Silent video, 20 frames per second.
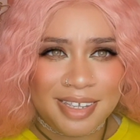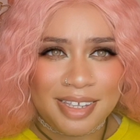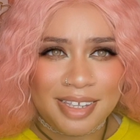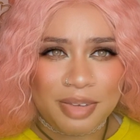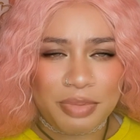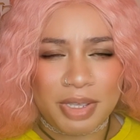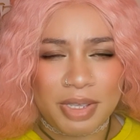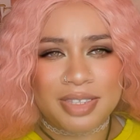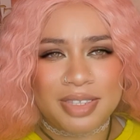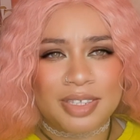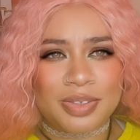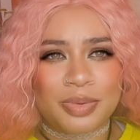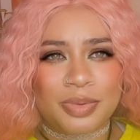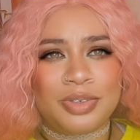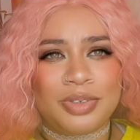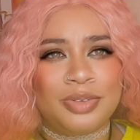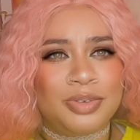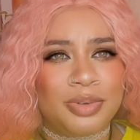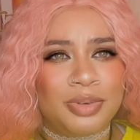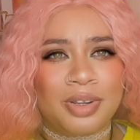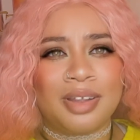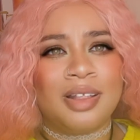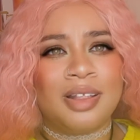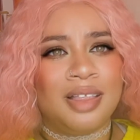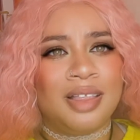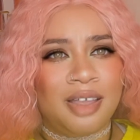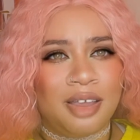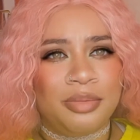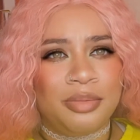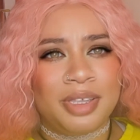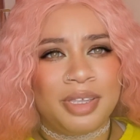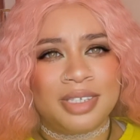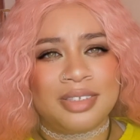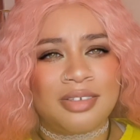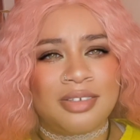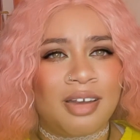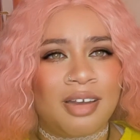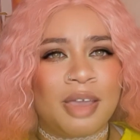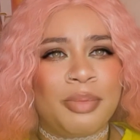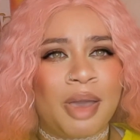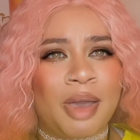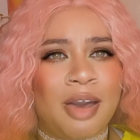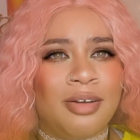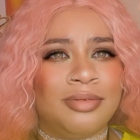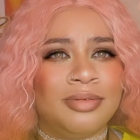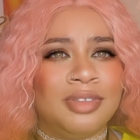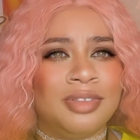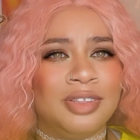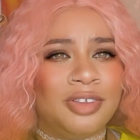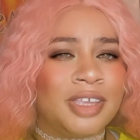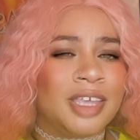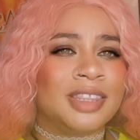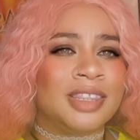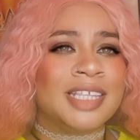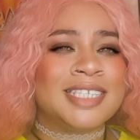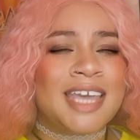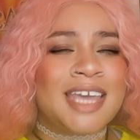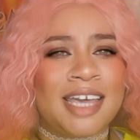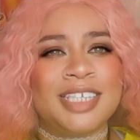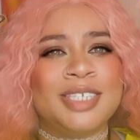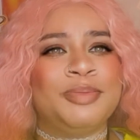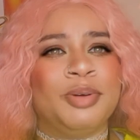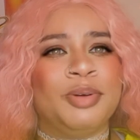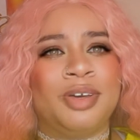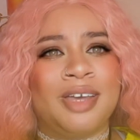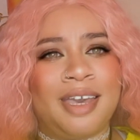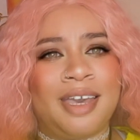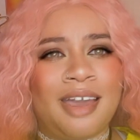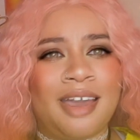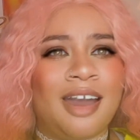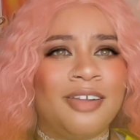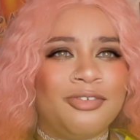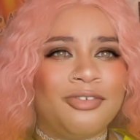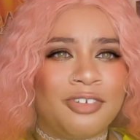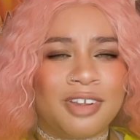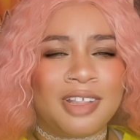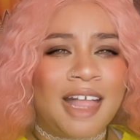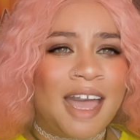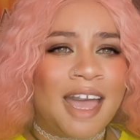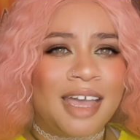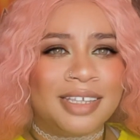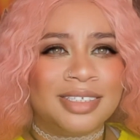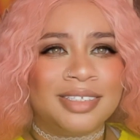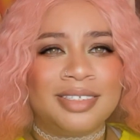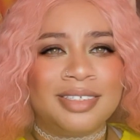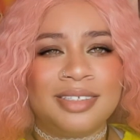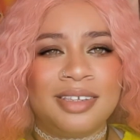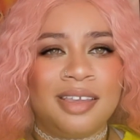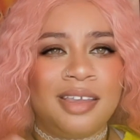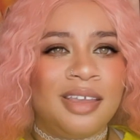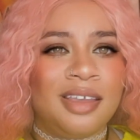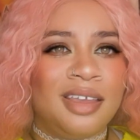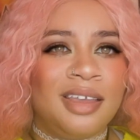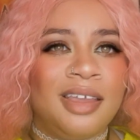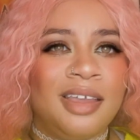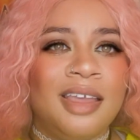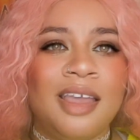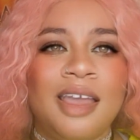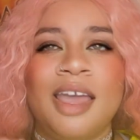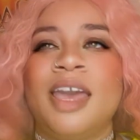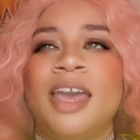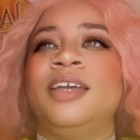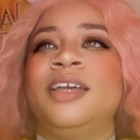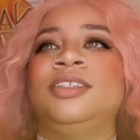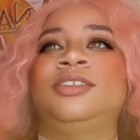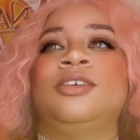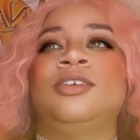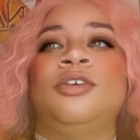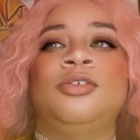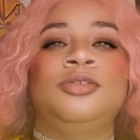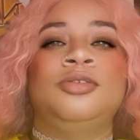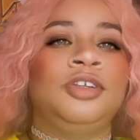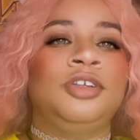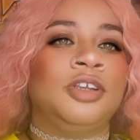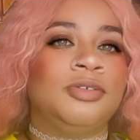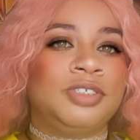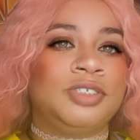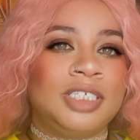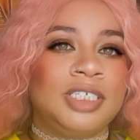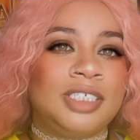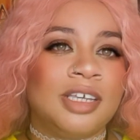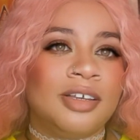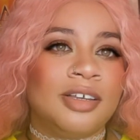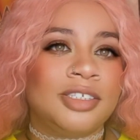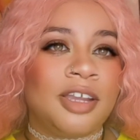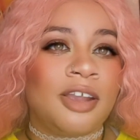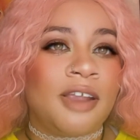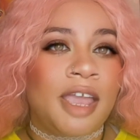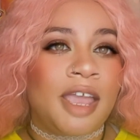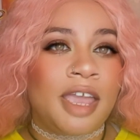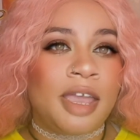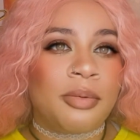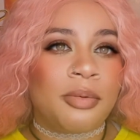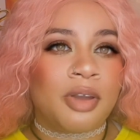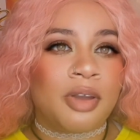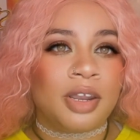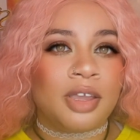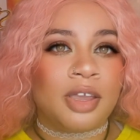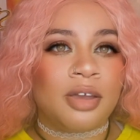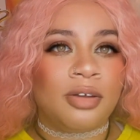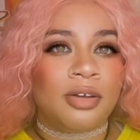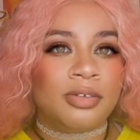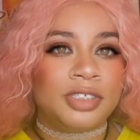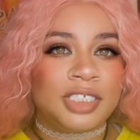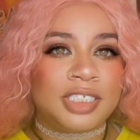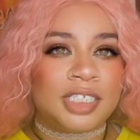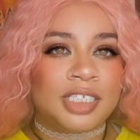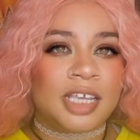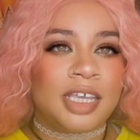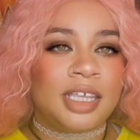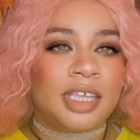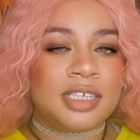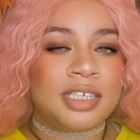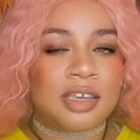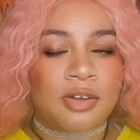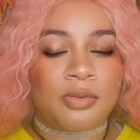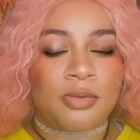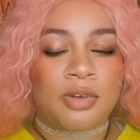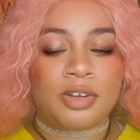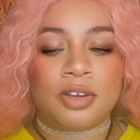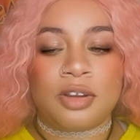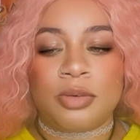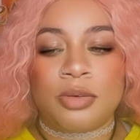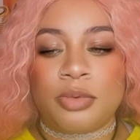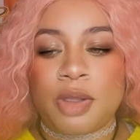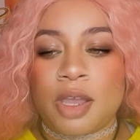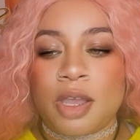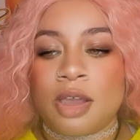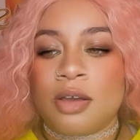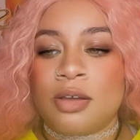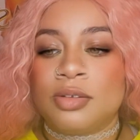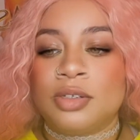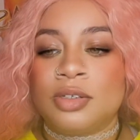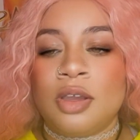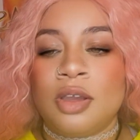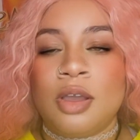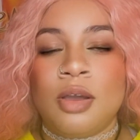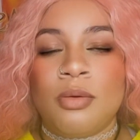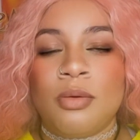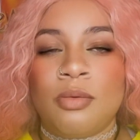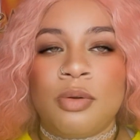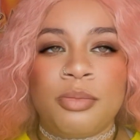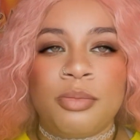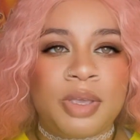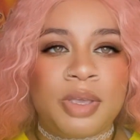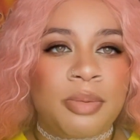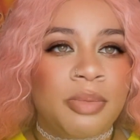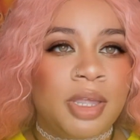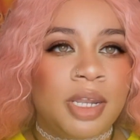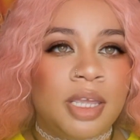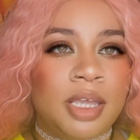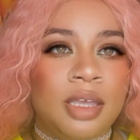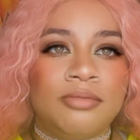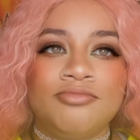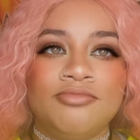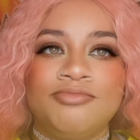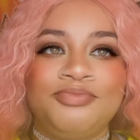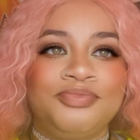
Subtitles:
Because that's what you do at a club, is talk about, look at the textbook I got for class. And so, you know, she tells her, hey, I'm gonna go just like take a wander around, won't be a minute.